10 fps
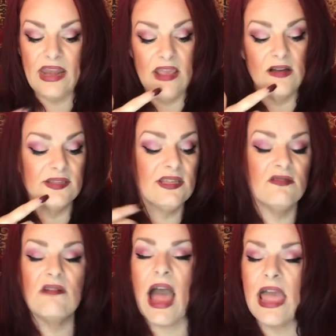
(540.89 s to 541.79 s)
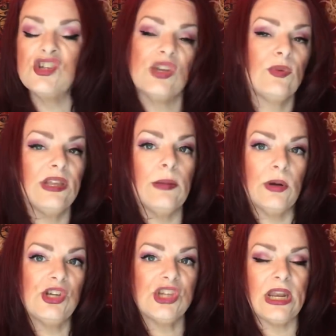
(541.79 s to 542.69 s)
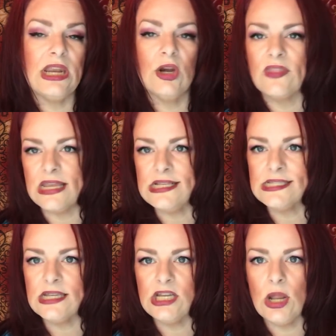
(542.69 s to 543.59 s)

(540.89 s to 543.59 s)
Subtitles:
And he also, I actually really appreciated here that he said,